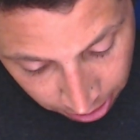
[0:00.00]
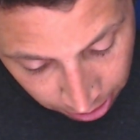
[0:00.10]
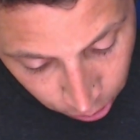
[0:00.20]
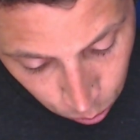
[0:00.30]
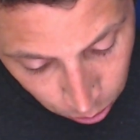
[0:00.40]

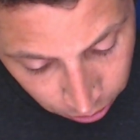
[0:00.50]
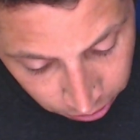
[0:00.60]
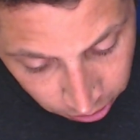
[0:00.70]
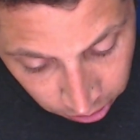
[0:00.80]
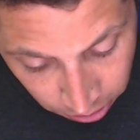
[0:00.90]

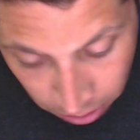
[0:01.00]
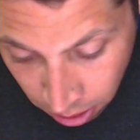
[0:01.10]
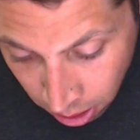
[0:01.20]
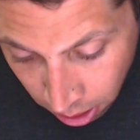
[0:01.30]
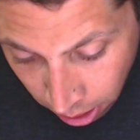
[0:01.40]
equals,
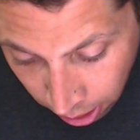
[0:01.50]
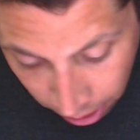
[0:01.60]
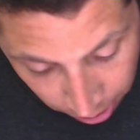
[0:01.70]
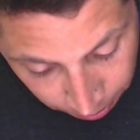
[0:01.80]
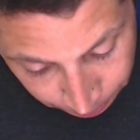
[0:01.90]

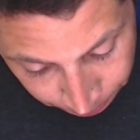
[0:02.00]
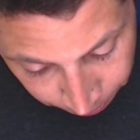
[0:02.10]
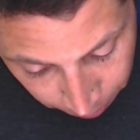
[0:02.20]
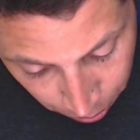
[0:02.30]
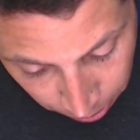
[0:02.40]

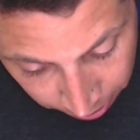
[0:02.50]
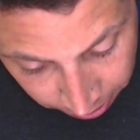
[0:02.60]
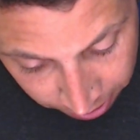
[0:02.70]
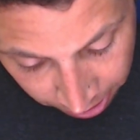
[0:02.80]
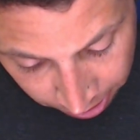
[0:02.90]

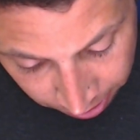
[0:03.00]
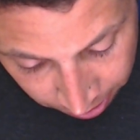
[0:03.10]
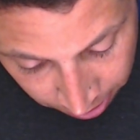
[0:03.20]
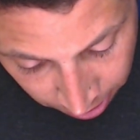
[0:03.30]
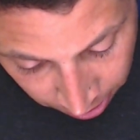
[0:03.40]
parentheses,